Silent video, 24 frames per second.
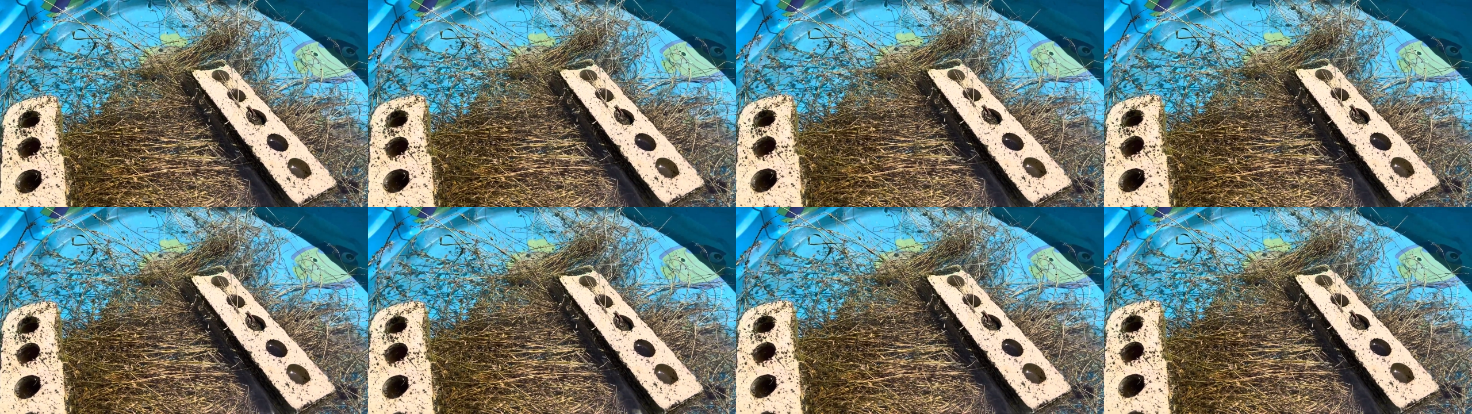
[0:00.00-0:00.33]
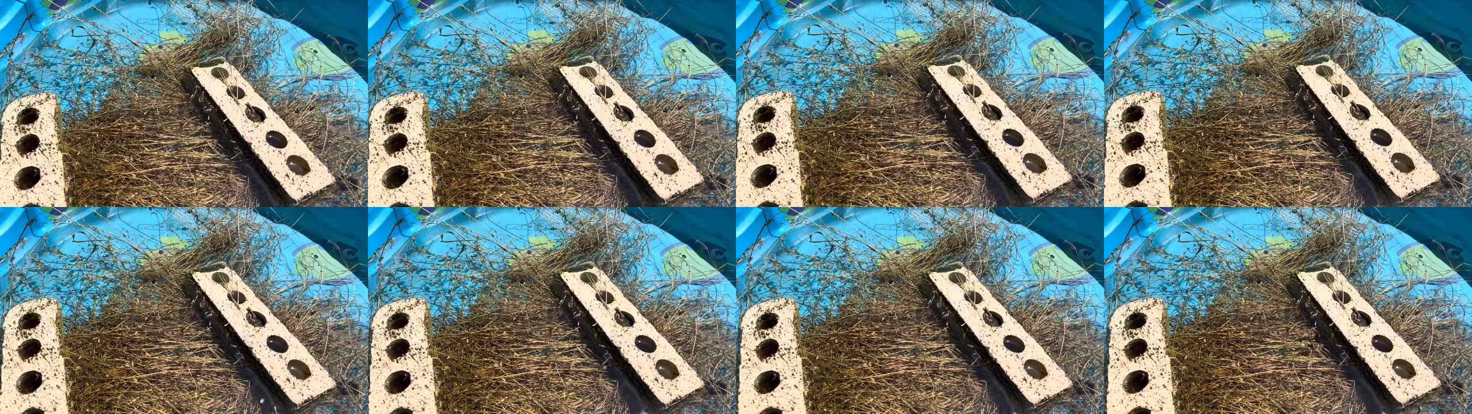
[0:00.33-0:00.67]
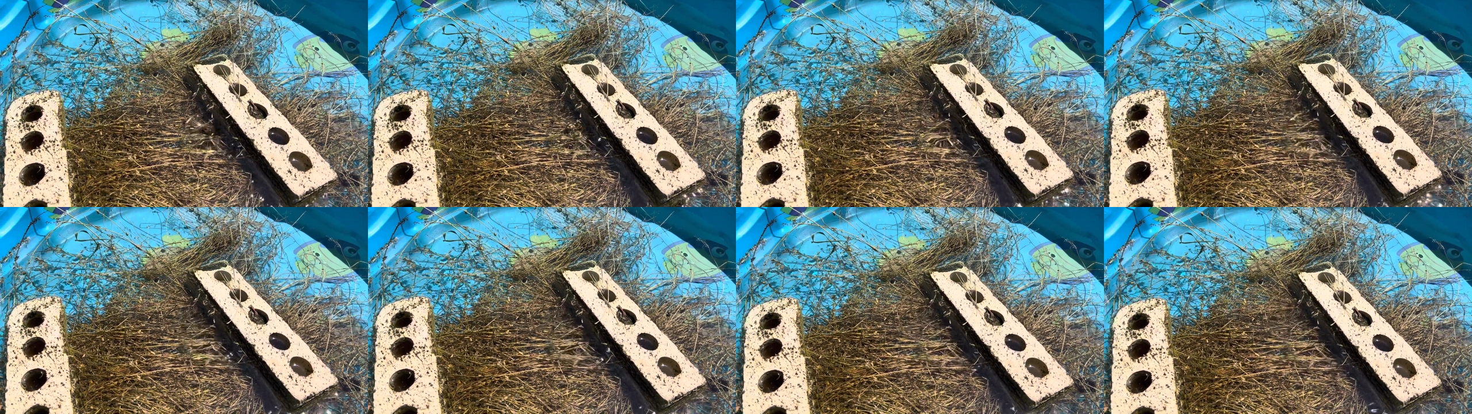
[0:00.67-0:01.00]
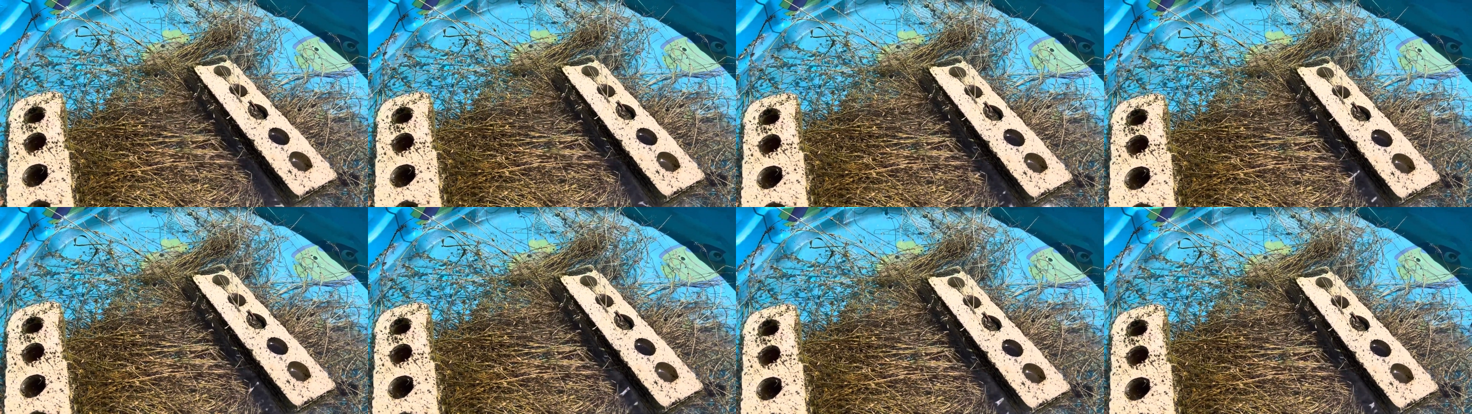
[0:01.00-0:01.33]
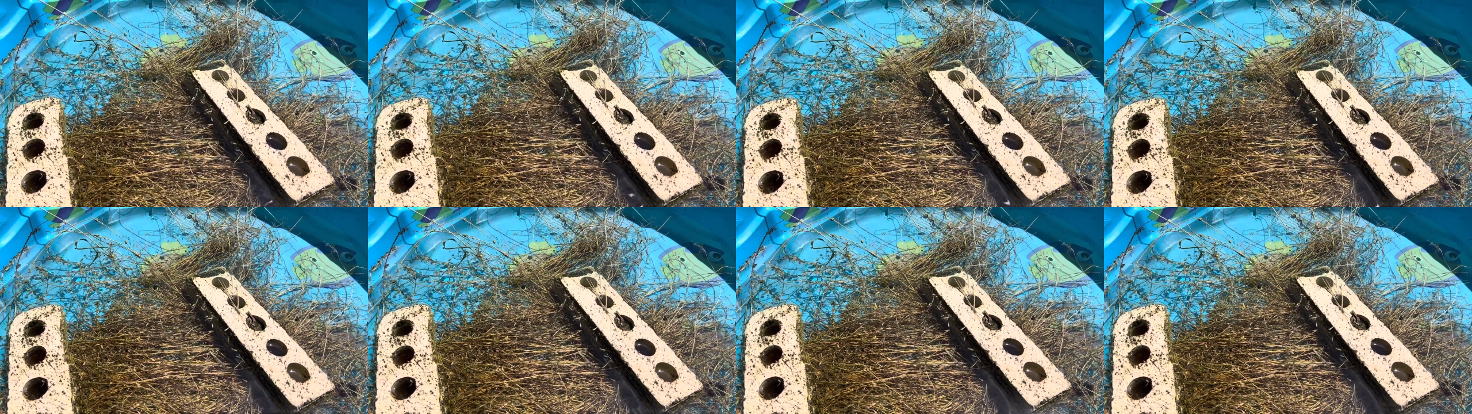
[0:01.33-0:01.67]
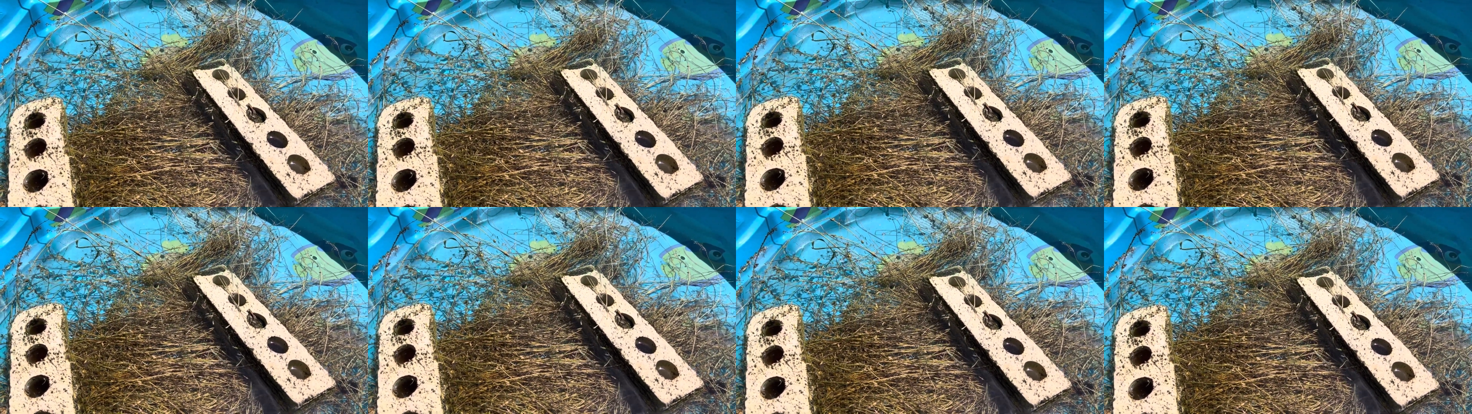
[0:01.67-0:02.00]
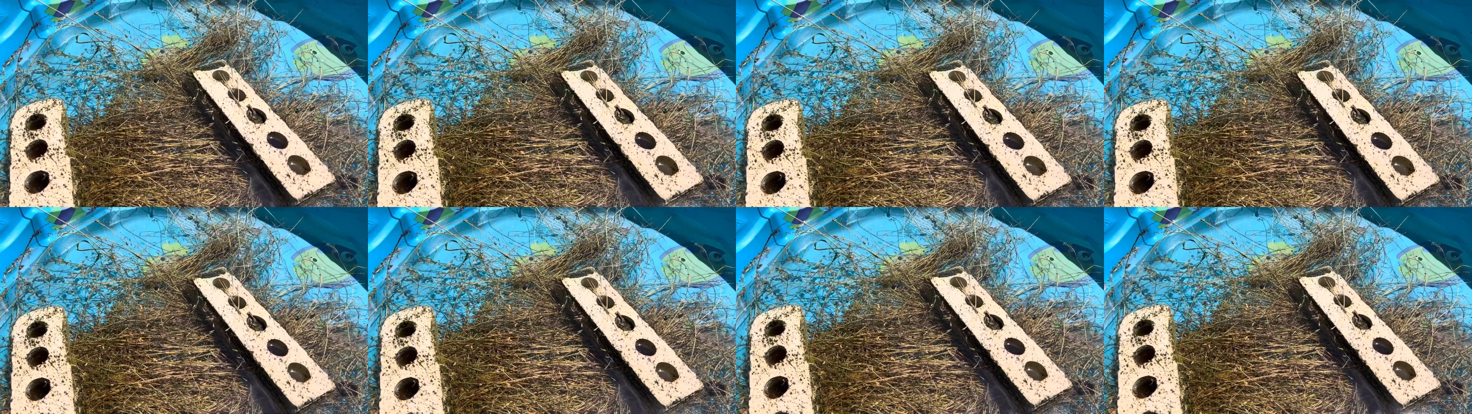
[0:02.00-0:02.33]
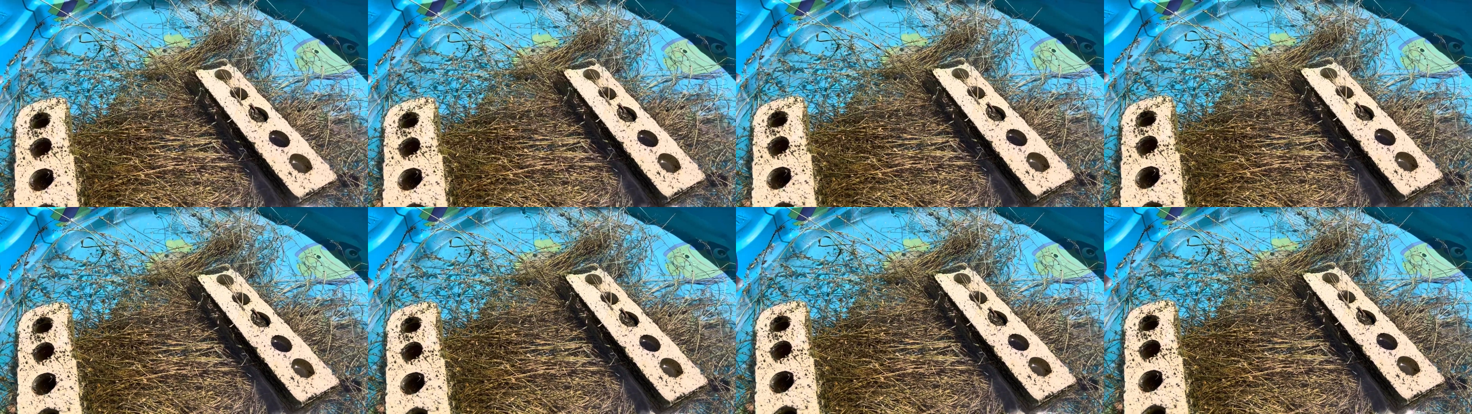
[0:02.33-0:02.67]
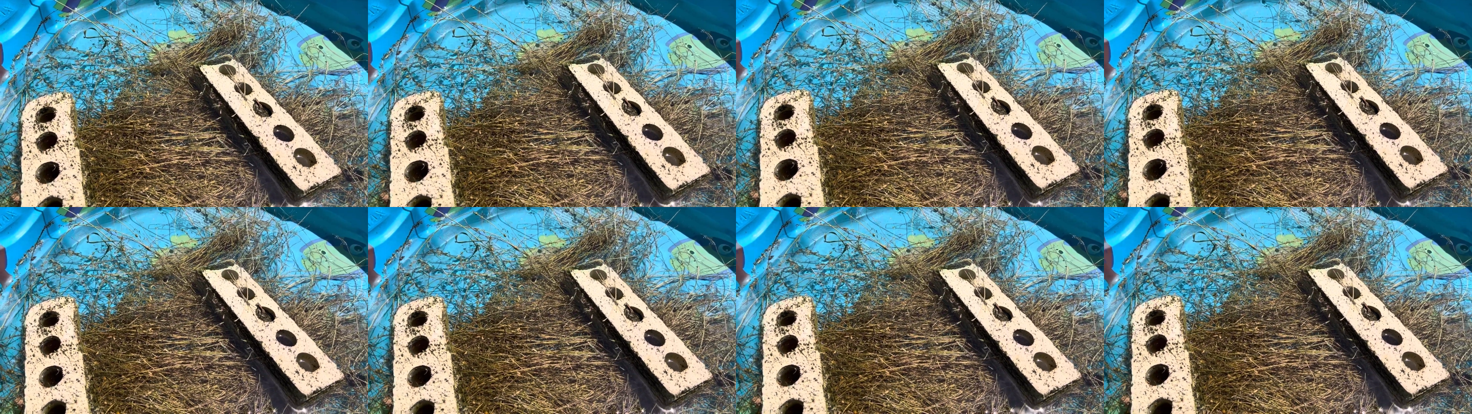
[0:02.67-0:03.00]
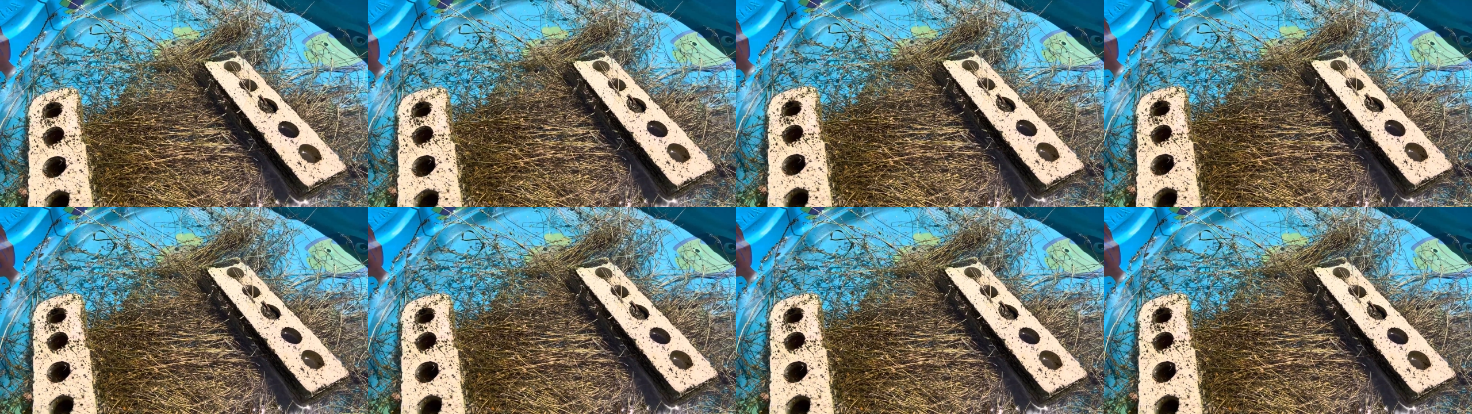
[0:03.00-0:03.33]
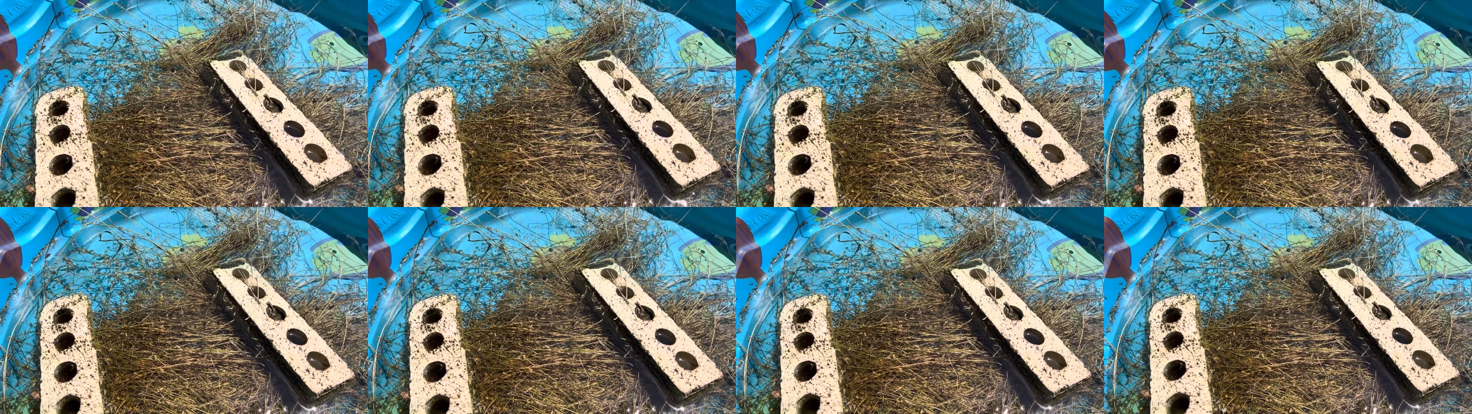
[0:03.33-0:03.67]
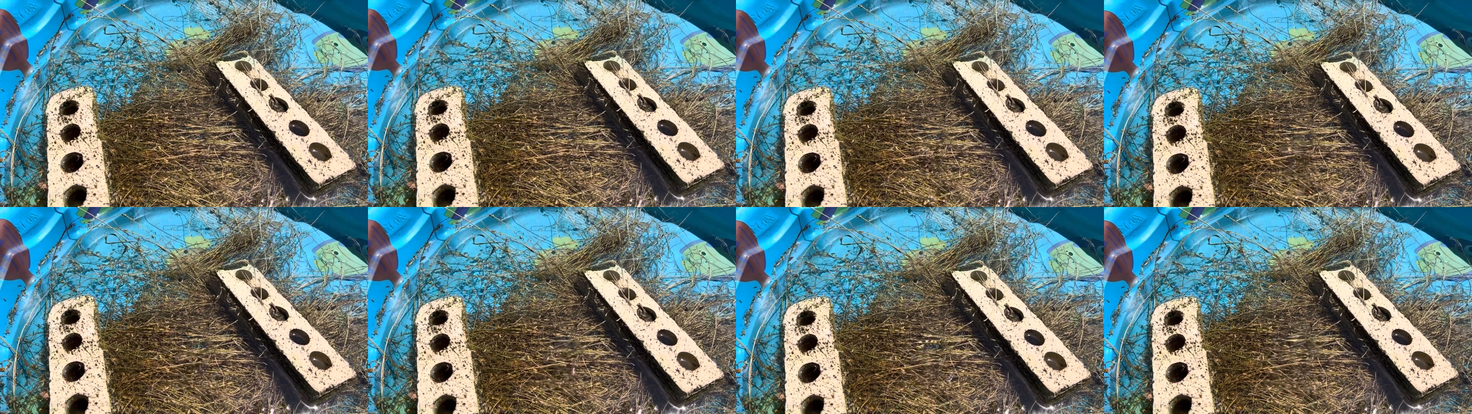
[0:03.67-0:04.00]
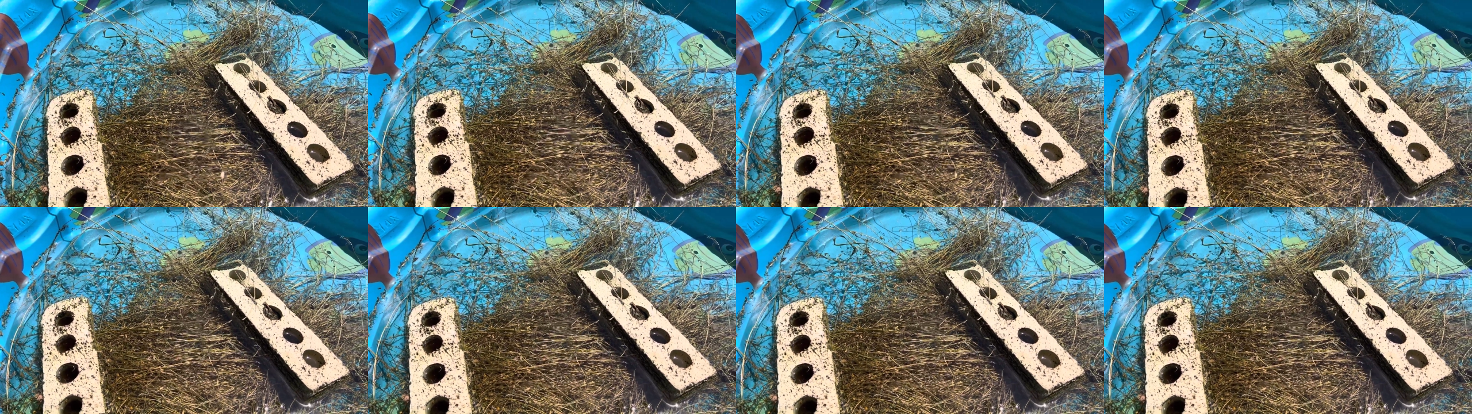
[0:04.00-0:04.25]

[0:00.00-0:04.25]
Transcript: [unreadable: no face in view]